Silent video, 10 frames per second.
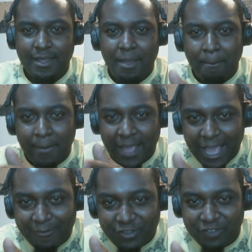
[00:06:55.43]
may
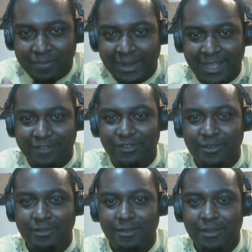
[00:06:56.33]
have just been
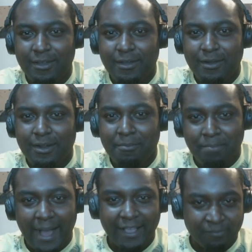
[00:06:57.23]
answered
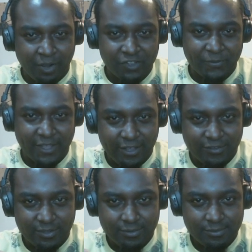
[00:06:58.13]
by his monsterification.